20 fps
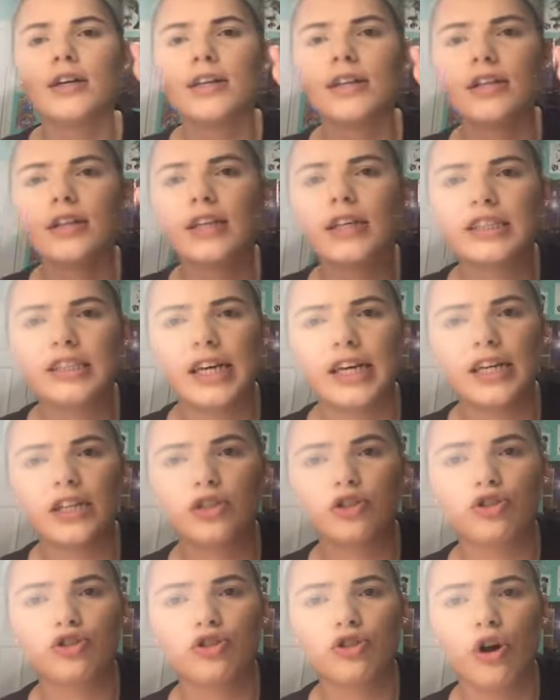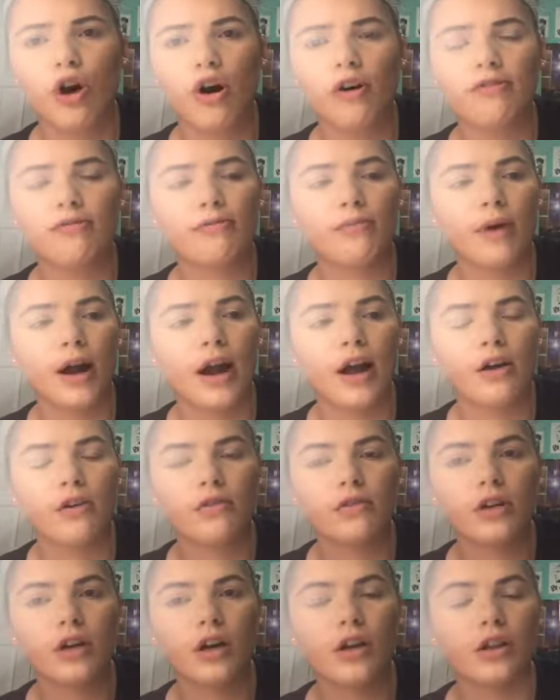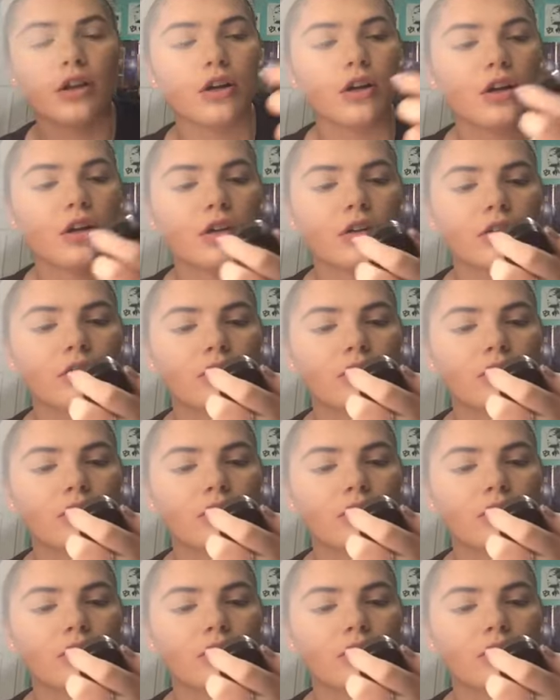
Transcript: this like soft brown color